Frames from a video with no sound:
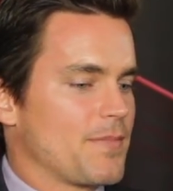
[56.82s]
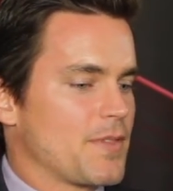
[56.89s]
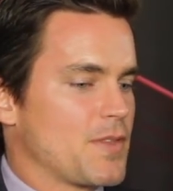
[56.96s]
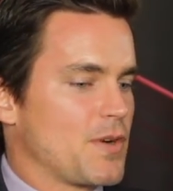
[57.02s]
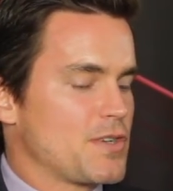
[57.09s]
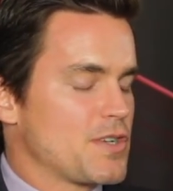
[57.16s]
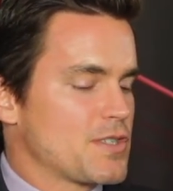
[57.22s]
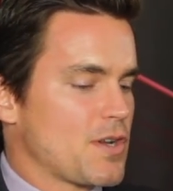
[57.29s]

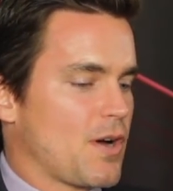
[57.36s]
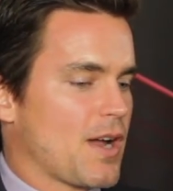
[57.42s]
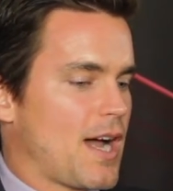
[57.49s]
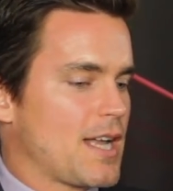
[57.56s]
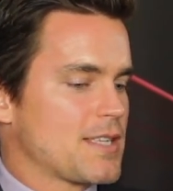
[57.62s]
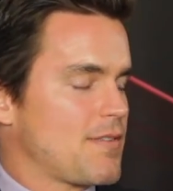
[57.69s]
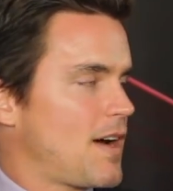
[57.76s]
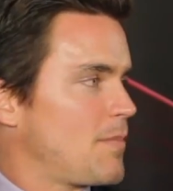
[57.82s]
there are just all
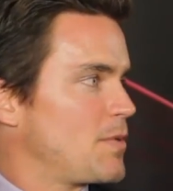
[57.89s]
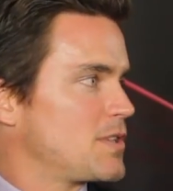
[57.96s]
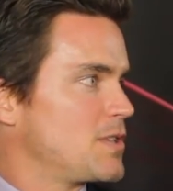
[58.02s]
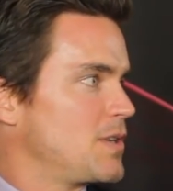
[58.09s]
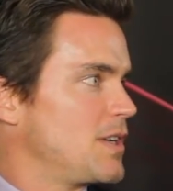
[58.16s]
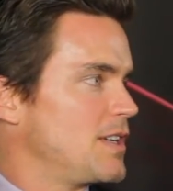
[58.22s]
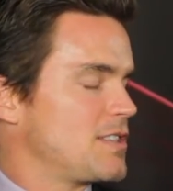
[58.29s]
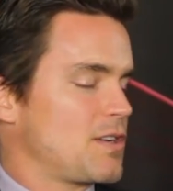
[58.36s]
kinds of
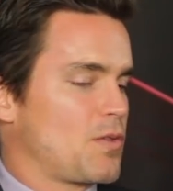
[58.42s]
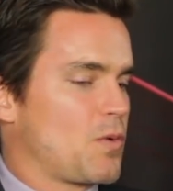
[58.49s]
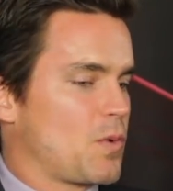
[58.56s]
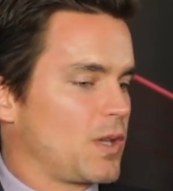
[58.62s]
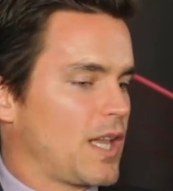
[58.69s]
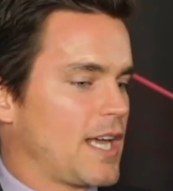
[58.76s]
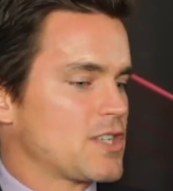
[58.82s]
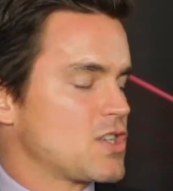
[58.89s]
opportunities. You know, the
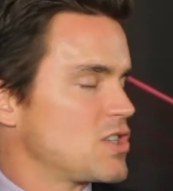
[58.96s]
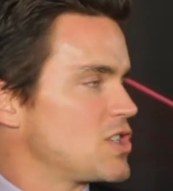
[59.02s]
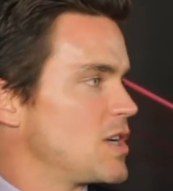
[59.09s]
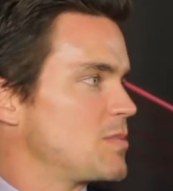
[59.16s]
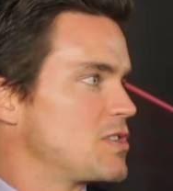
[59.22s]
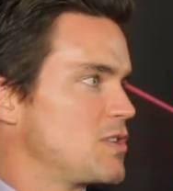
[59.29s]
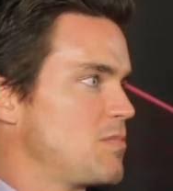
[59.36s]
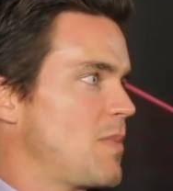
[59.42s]

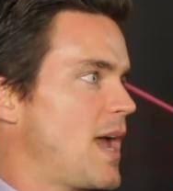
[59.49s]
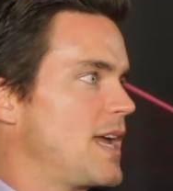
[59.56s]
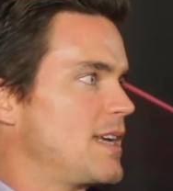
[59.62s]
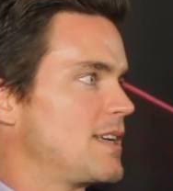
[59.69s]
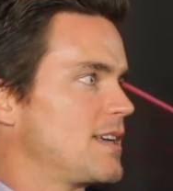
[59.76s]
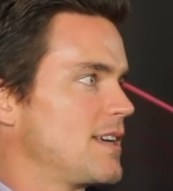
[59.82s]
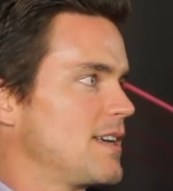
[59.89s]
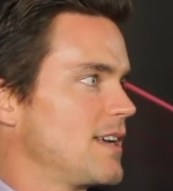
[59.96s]
relationships you
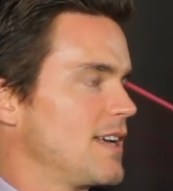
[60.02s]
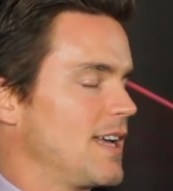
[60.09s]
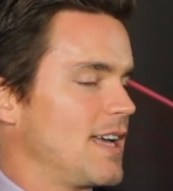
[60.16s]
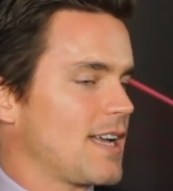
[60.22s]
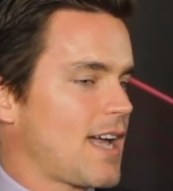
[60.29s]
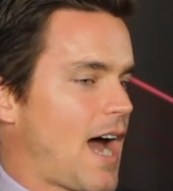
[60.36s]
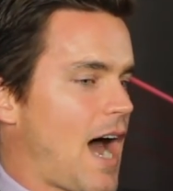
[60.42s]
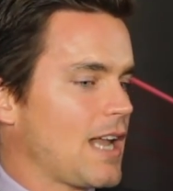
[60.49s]
make
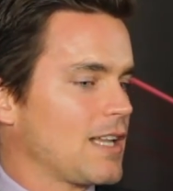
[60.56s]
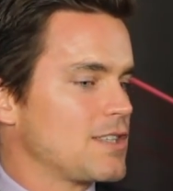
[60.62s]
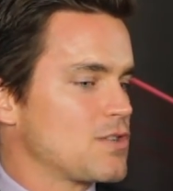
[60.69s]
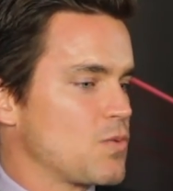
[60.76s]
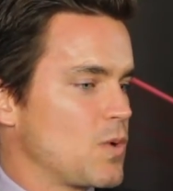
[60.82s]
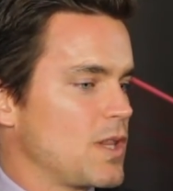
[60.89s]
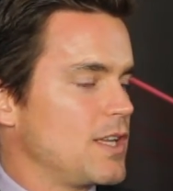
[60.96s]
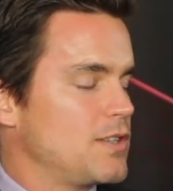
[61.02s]
in
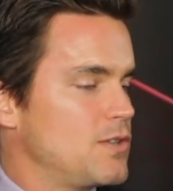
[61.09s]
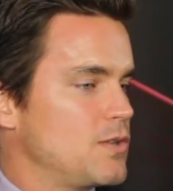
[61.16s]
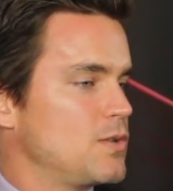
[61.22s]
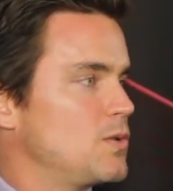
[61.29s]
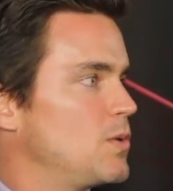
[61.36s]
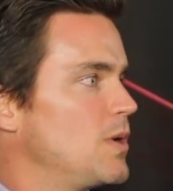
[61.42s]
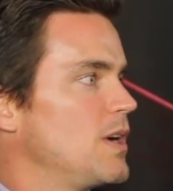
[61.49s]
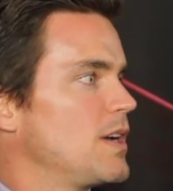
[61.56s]
college really
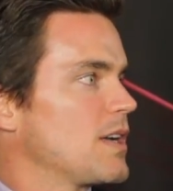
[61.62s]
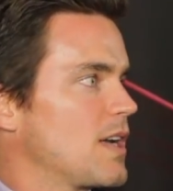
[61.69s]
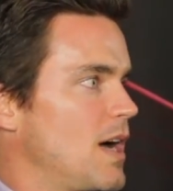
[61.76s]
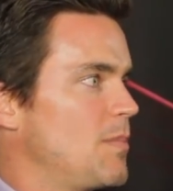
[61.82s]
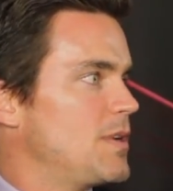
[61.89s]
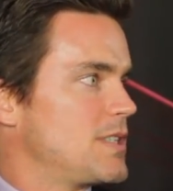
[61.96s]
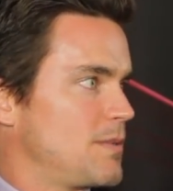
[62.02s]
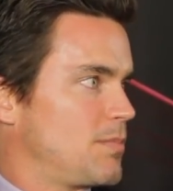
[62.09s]
do
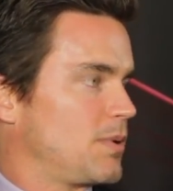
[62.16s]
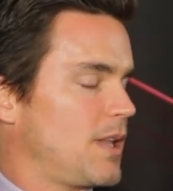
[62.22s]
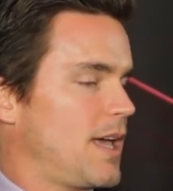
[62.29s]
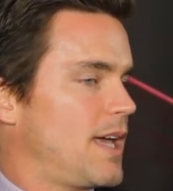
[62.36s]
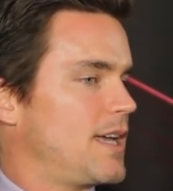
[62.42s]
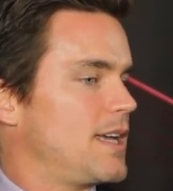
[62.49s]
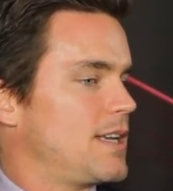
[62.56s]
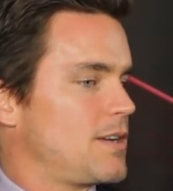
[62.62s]
come into
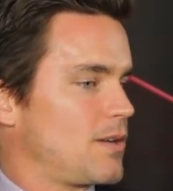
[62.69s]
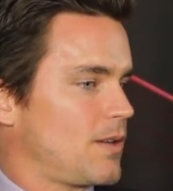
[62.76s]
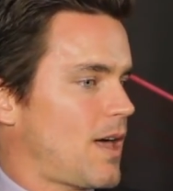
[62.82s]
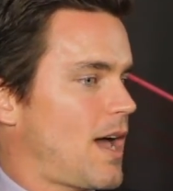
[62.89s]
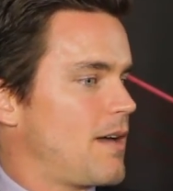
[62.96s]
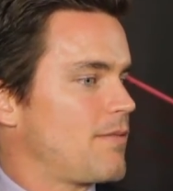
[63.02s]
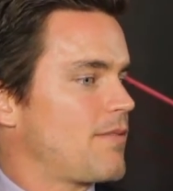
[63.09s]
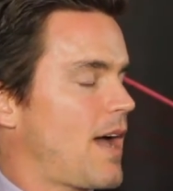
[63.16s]
play in your
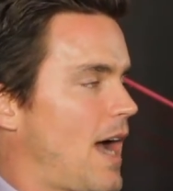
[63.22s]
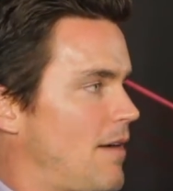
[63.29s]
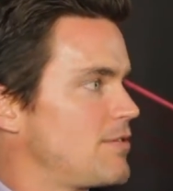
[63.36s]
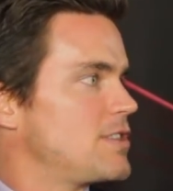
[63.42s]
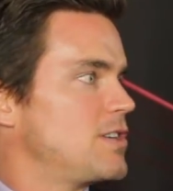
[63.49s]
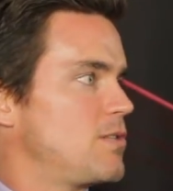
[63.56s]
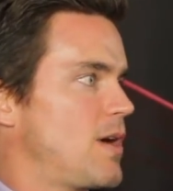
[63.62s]
life after you